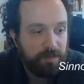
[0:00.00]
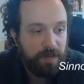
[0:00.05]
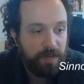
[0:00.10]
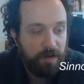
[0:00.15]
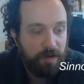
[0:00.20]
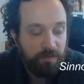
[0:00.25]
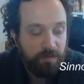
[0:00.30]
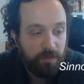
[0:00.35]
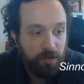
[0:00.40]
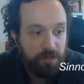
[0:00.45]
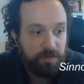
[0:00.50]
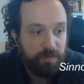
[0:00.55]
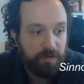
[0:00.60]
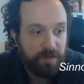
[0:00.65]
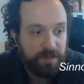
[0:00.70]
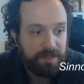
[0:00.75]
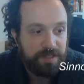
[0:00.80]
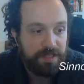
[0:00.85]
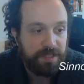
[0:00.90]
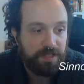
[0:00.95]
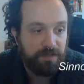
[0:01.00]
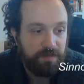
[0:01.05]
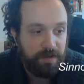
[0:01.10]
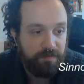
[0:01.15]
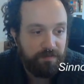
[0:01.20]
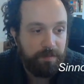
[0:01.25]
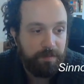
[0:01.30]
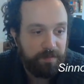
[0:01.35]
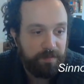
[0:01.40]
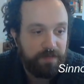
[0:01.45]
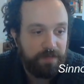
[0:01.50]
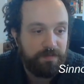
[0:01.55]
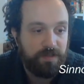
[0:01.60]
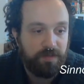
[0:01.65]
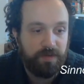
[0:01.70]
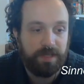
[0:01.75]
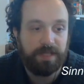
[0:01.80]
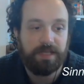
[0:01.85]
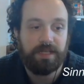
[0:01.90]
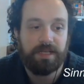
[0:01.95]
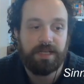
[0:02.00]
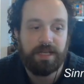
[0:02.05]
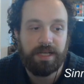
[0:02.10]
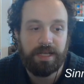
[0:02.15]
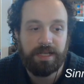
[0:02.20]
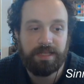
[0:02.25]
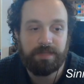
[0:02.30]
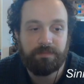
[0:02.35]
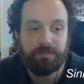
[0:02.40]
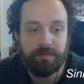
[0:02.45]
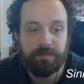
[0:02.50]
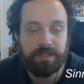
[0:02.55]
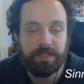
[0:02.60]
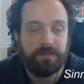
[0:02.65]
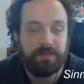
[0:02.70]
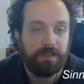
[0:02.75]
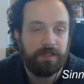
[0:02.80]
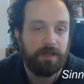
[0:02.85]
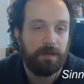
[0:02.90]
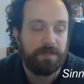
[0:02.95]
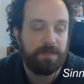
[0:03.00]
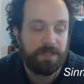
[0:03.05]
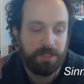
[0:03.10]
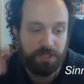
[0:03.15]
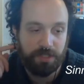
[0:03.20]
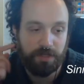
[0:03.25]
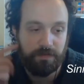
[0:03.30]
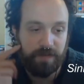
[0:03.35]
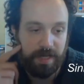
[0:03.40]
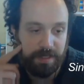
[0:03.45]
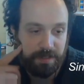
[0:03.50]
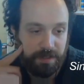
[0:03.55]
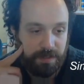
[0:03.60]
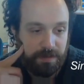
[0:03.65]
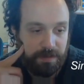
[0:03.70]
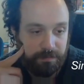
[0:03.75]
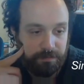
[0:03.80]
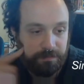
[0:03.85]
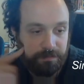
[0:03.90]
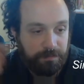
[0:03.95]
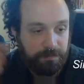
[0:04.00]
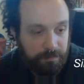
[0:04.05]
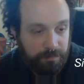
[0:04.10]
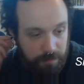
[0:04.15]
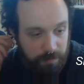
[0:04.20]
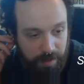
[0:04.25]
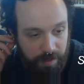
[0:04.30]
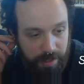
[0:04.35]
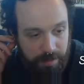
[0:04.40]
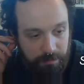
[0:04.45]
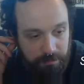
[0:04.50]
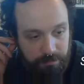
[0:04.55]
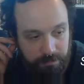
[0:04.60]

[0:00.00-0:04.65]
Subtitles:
outermost parentheses of every primitive string in the primitive decomposition of S. Okay?